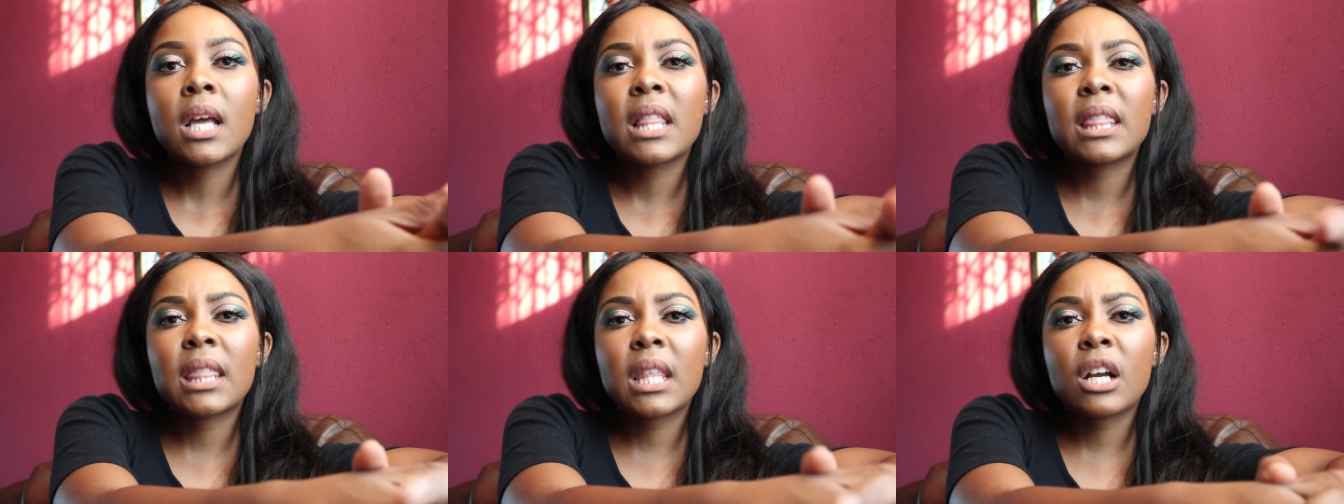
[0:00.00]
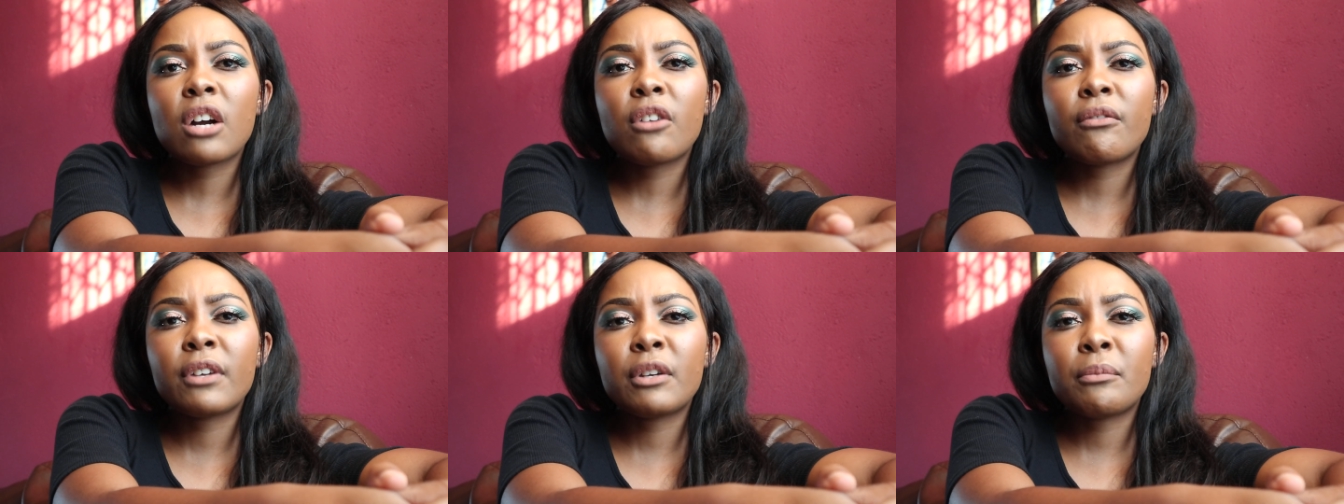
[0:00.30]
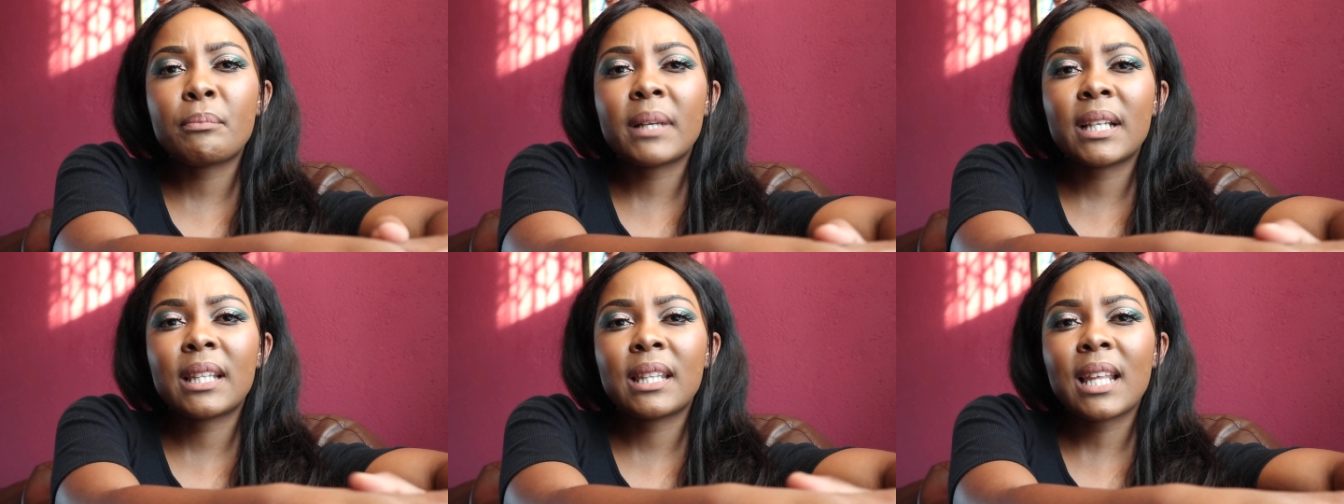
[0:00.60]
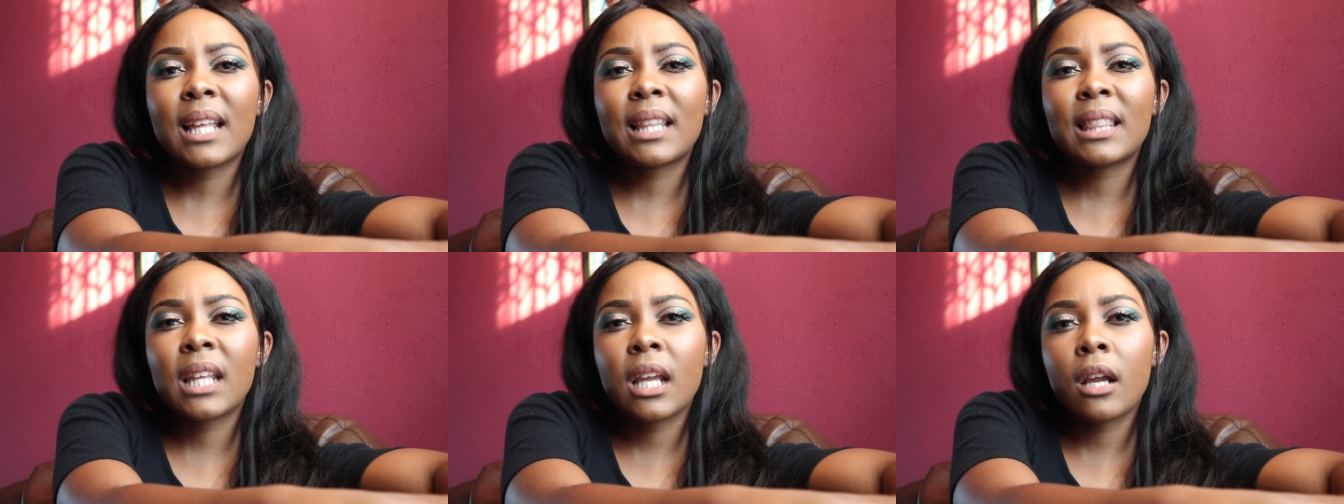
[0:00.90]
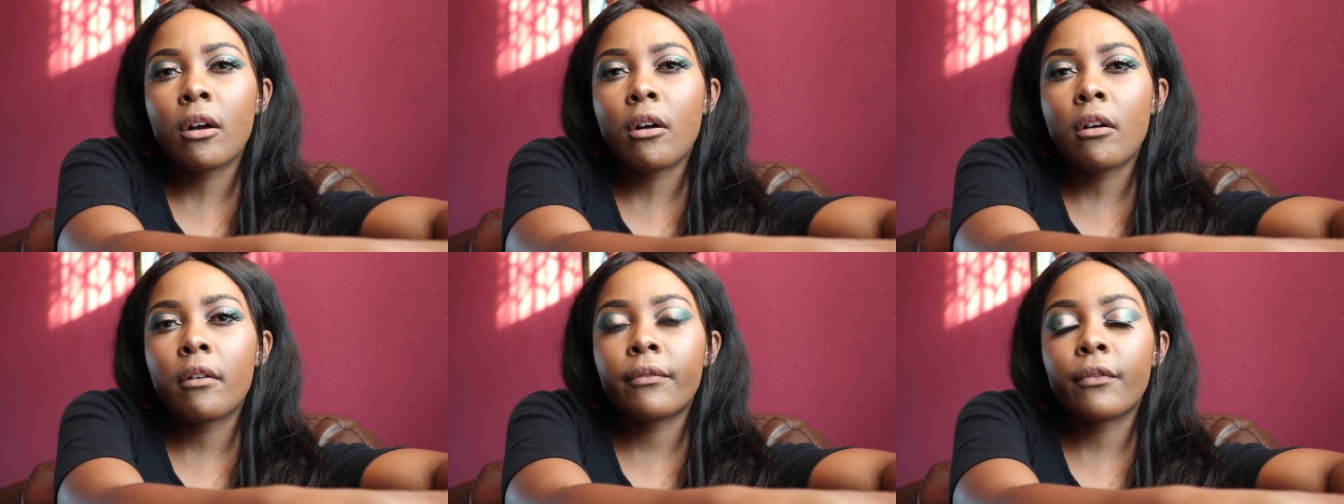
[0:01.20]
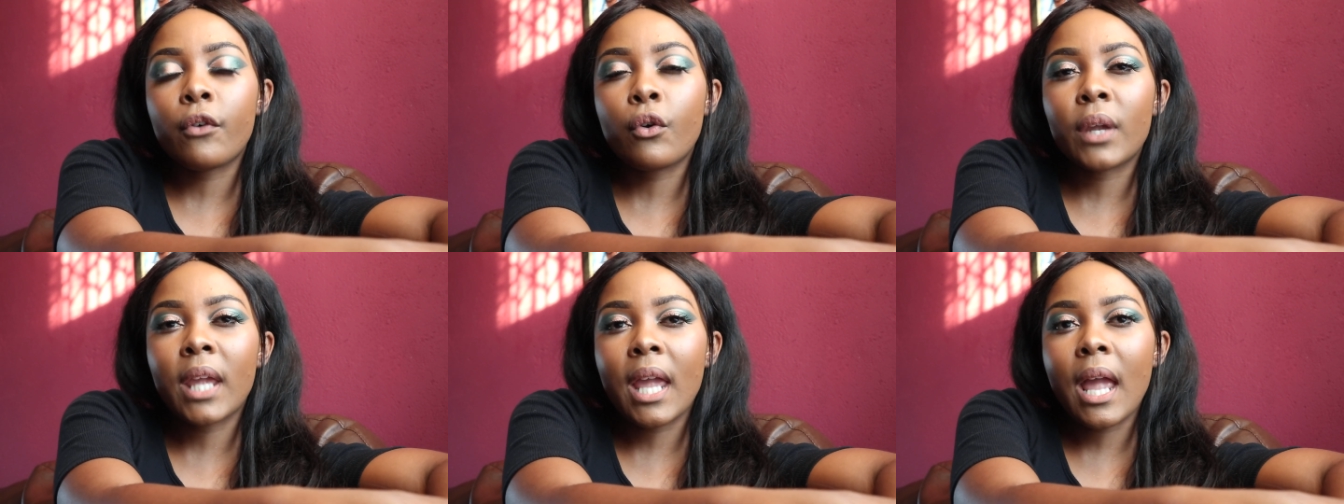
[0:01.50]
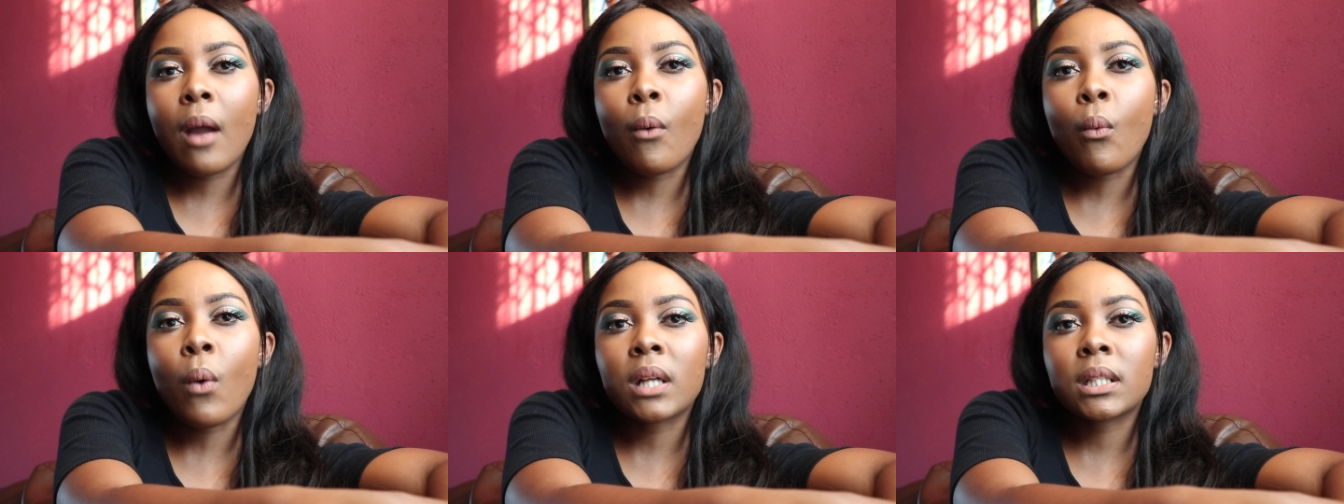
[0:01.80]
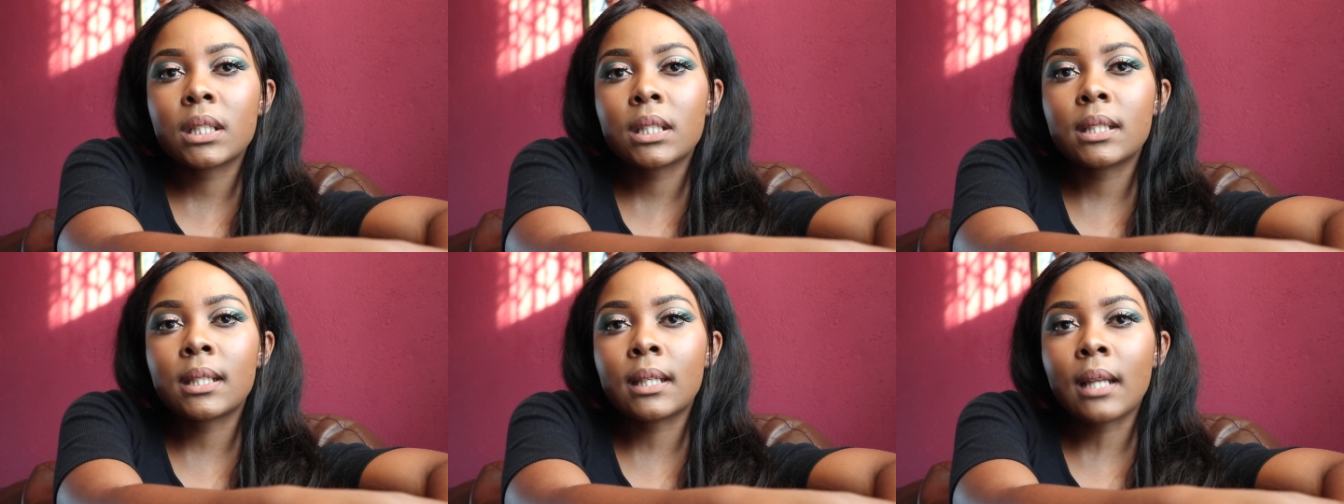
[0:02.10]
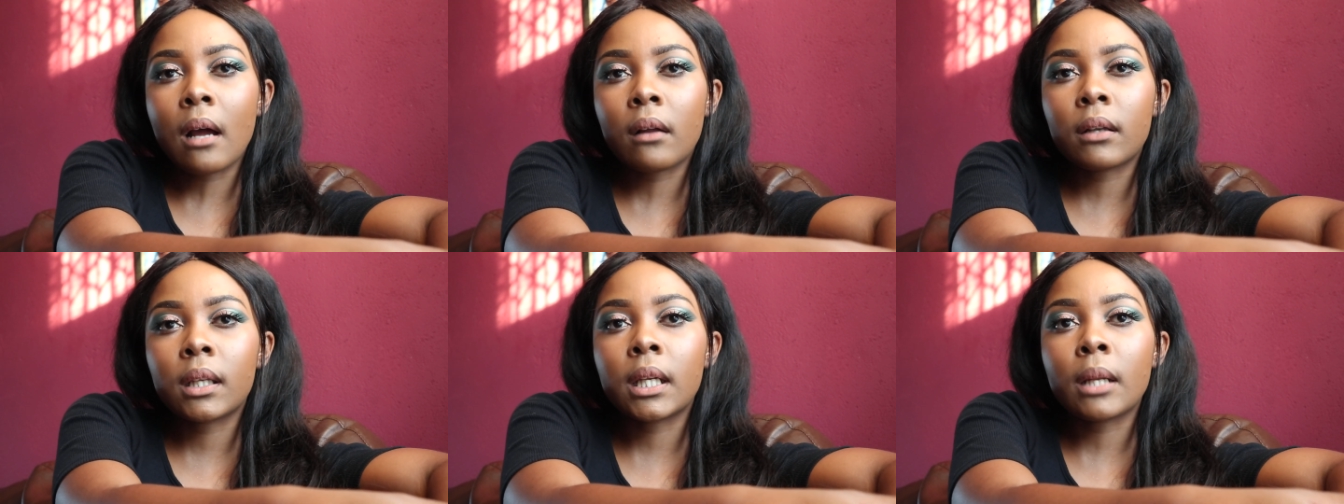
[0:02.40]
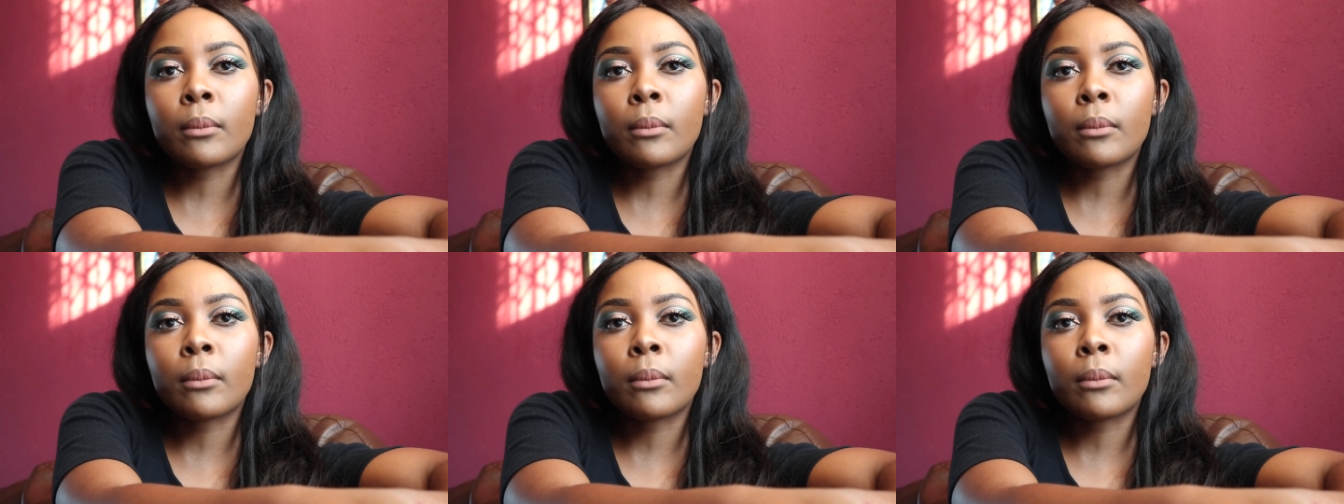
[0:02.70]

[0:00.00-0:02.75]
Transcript: think of it, but that thing of okay, I wanted an outlet.